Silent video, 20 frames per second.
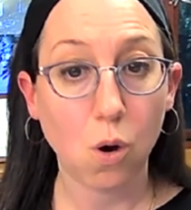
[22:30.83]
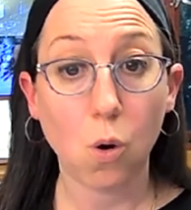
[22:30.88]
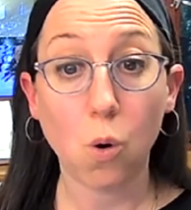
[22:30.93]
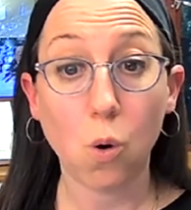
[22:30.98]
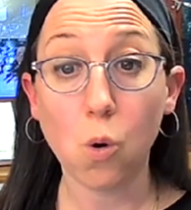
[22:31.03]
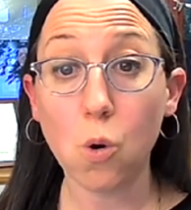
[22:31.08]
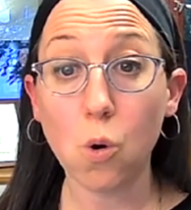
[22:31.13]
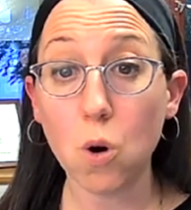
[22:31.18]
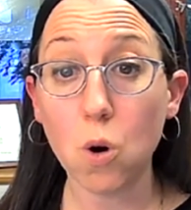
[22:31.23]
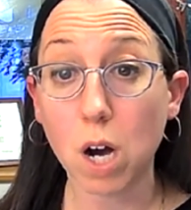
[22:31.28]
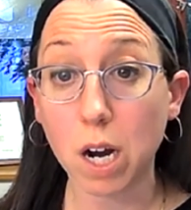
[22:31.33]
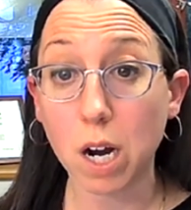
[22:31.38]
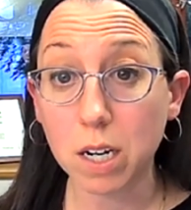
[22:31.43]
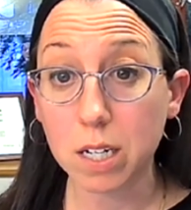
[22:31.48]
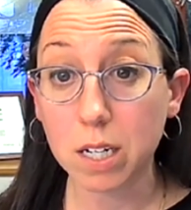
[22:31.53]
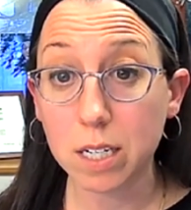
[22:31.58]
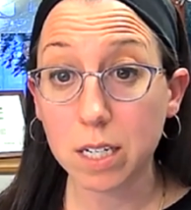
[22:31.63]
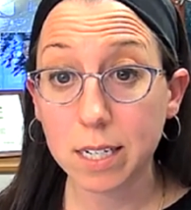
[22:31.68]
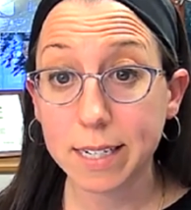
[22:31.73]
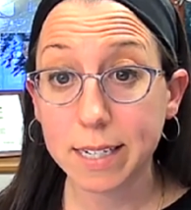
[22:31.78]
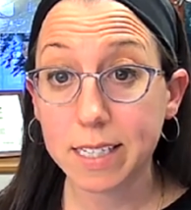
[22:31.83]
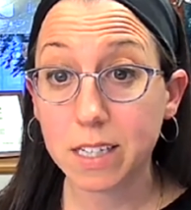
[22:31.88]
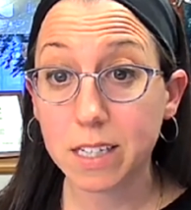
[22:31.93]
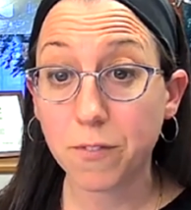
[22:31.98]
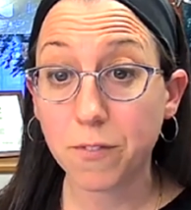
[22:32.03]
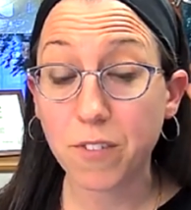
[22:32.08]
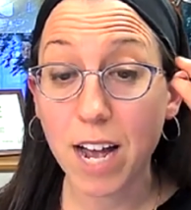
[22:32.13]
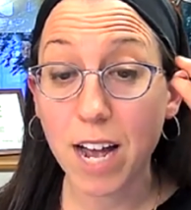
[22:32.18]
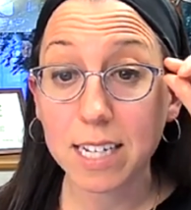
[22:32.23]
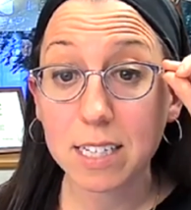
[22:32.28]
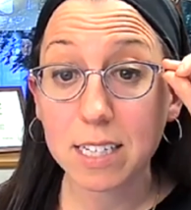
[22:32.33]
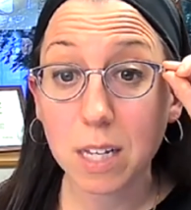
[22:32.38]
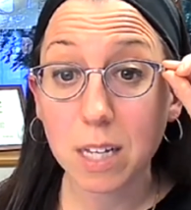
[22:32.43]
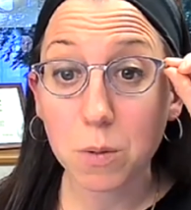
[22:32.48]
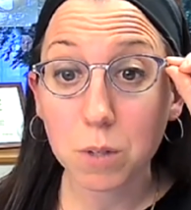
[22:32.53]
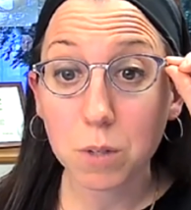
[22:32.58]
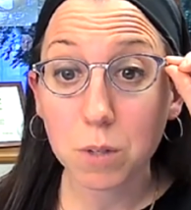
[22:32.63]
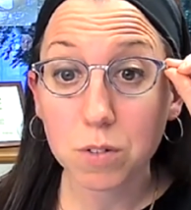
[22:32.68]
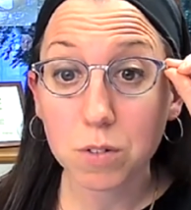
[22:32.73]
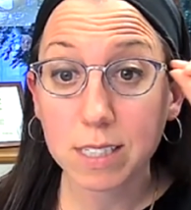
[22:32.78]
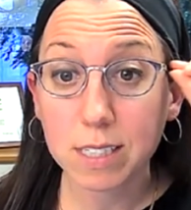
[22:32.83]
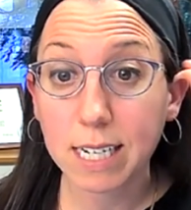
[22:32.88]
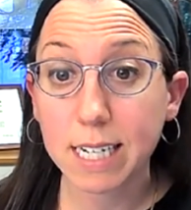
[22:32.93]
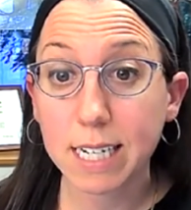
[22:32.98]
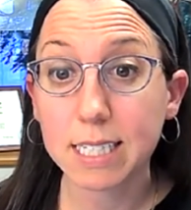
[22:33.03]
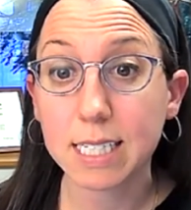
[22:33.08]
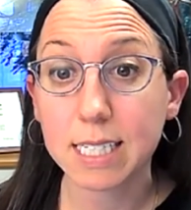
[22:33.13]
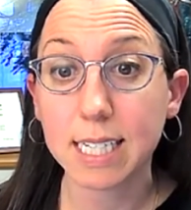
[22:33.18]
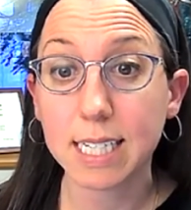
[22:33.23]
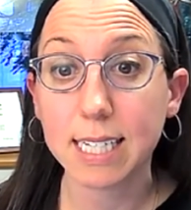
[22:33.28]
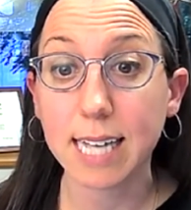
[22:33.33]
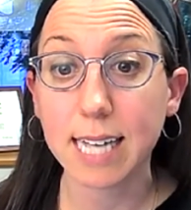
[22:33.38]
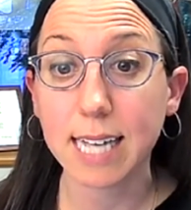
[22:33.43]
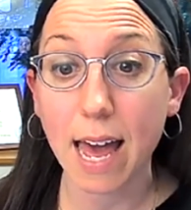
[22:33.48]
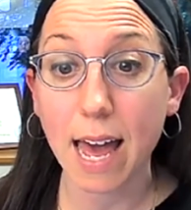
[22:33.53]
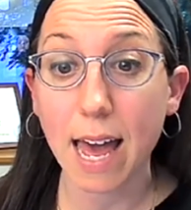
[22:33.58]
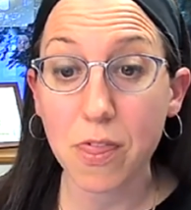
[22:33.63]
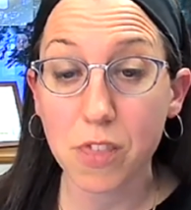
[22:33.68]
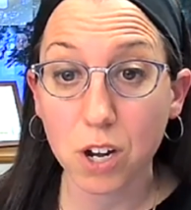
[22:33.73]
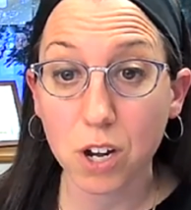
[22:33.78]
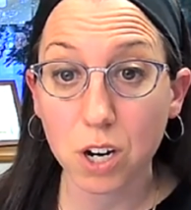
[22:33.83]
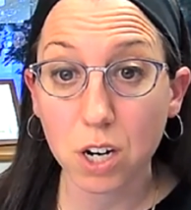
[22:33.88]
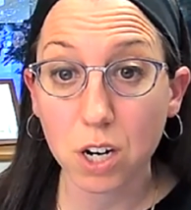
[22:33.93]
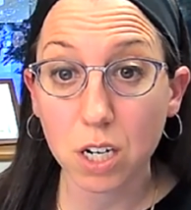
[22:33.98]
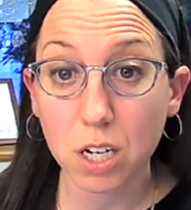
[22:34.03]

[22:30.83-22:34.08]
Or did the fact they were created together